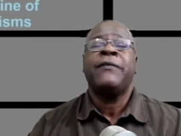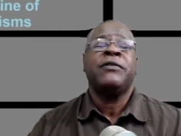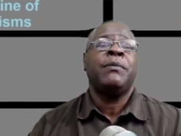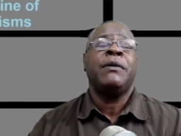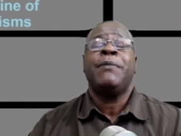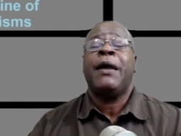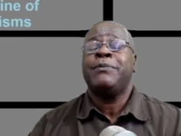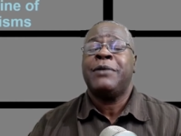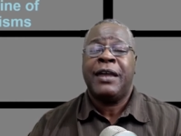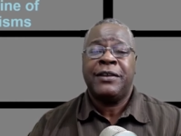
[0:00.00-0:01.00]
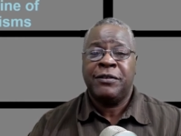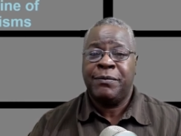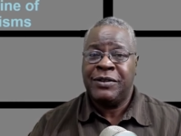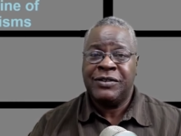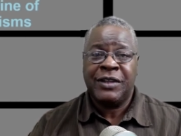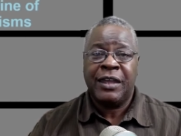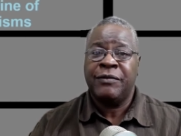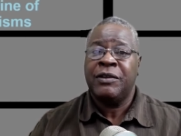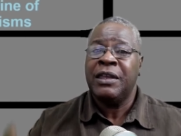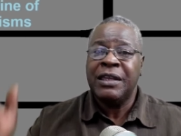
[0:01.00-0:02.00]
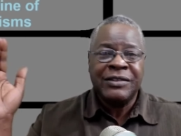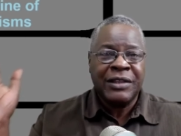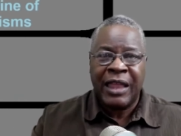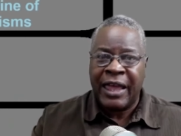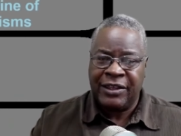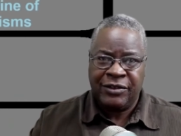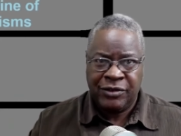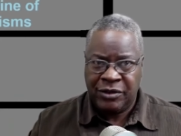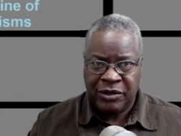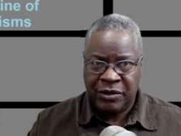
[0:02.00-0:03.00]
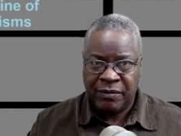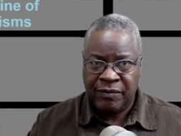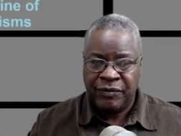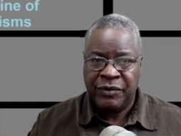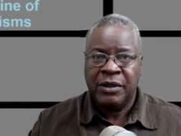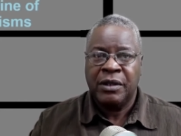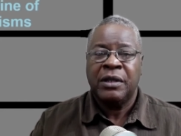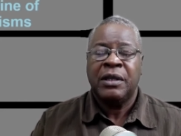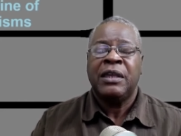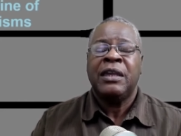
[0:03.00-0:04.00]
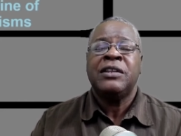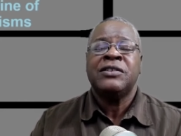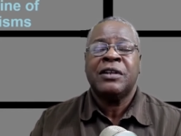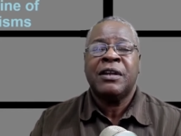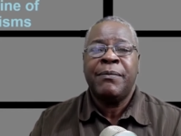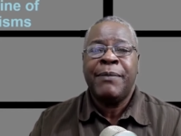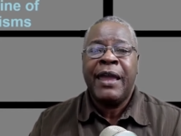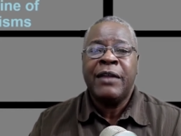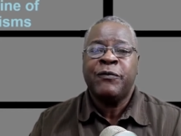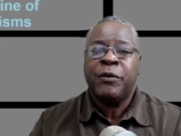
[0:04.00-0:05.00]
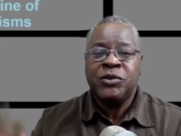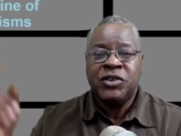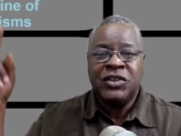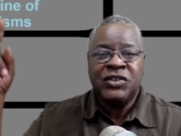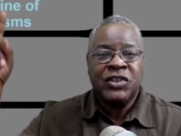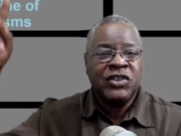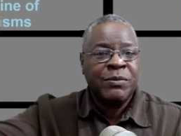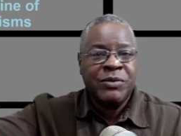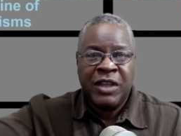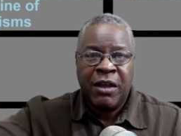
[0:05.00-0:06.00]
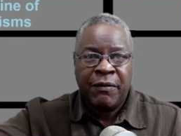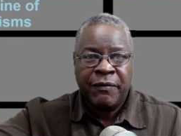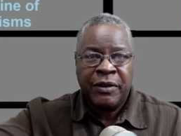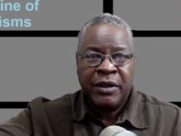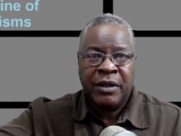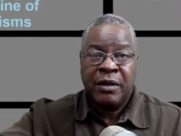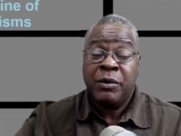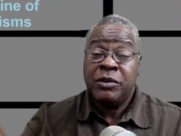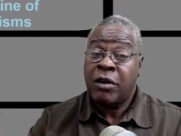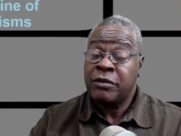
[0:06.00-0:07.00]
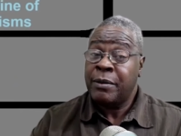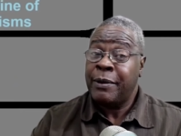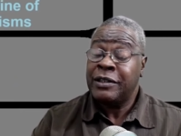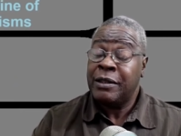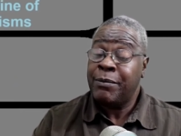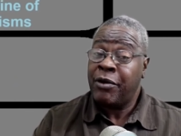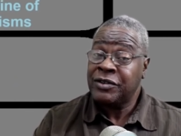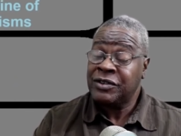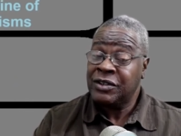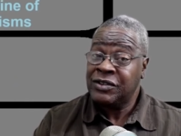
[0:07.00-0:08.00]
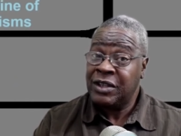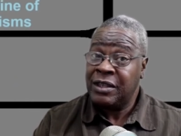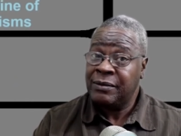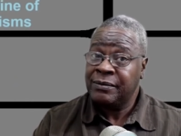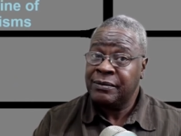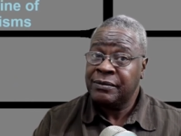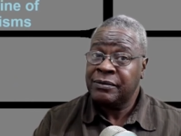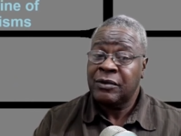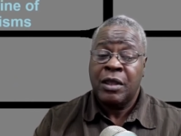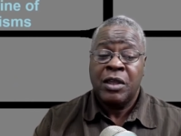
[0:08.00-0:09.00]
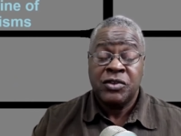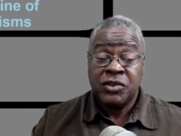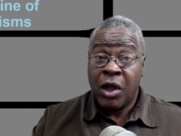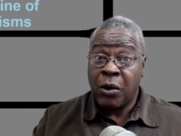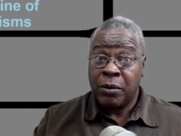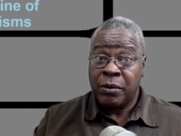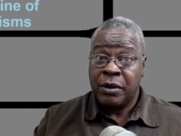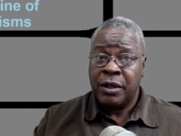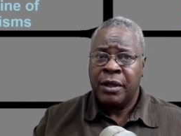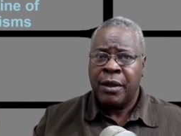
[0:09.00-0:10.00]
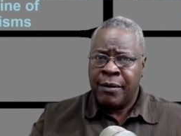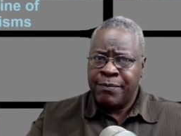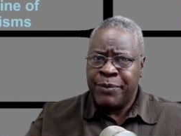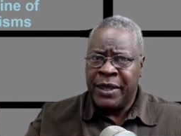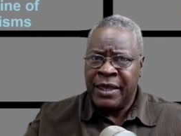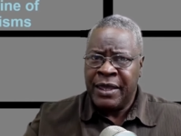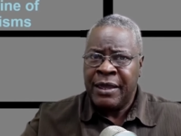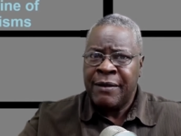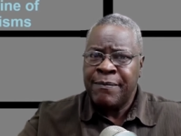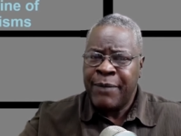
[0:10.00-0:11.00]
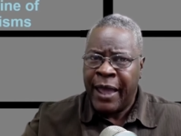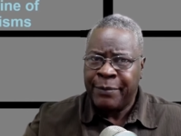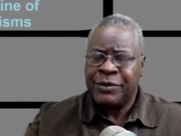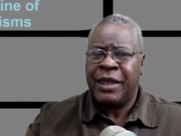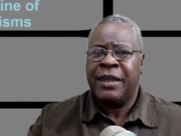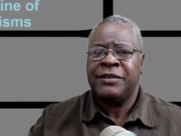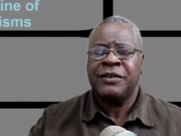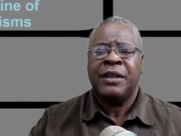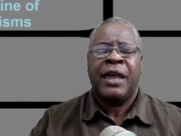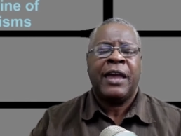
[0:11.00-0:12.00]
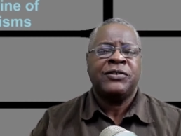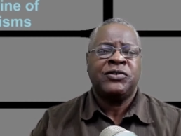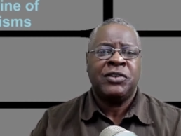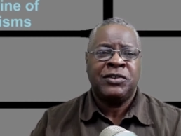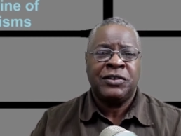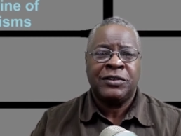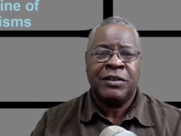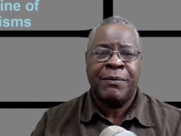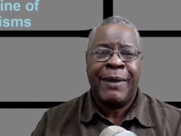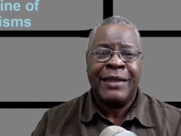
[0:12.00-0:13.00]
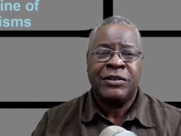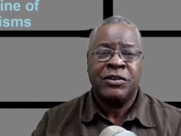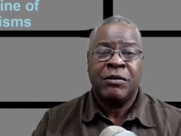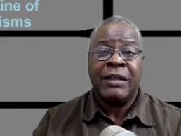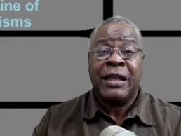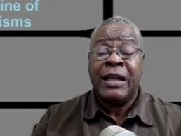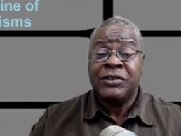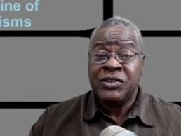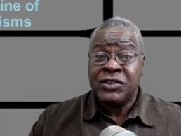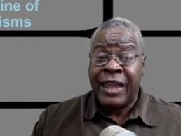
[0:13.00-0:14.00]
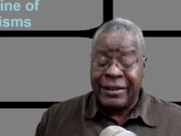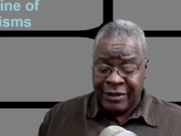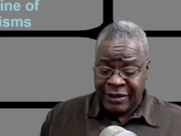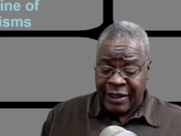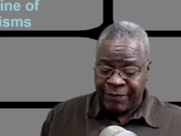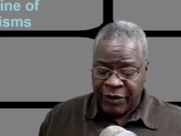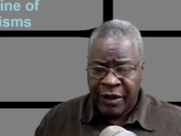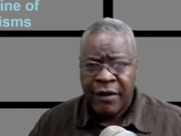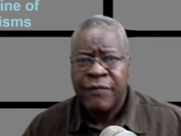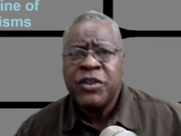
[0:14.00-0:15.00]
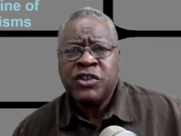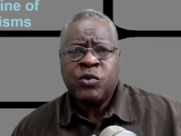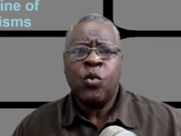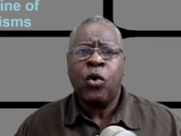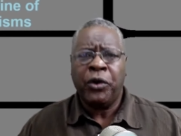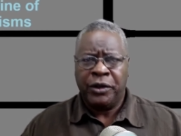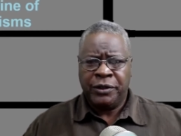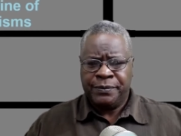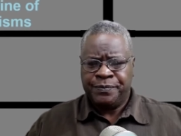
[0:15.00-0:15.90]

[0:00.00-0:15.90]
to be baptized to be saved is lying to you. It is a command from Jesus himself. We talked about it in Mark 16. So be baptized as Jesus has commanded you, and understanding that this work